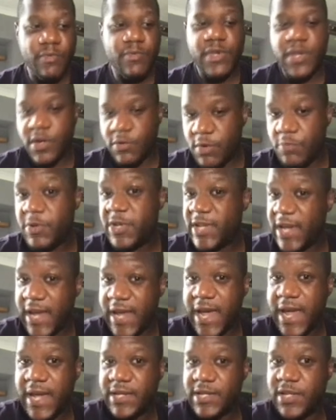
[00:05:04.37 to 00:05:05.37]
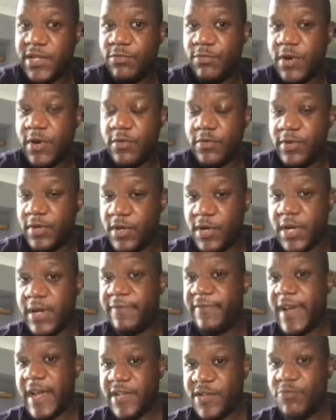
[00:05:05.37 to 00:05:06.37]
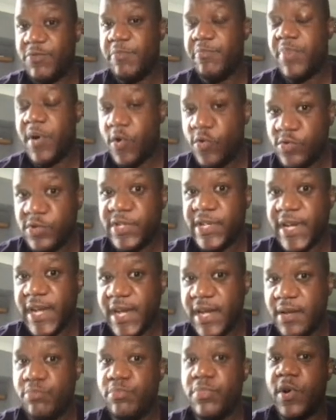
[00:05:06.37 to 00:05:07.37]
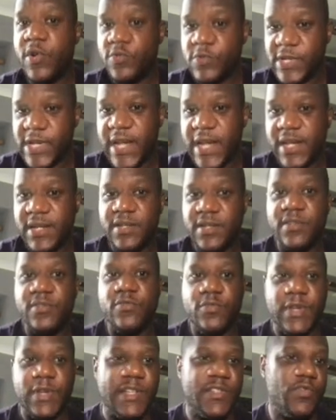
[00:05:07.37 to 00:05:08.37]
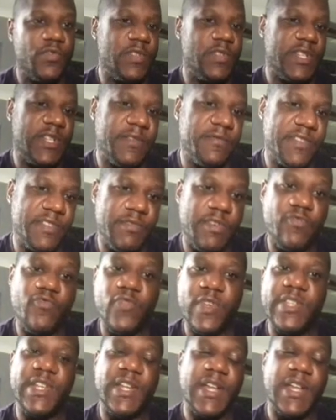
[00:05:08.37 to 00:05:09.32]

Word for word: you know when we say Hex as well, you got a factor in PulseChain and PulseX and all that sort of stuff as well. Richard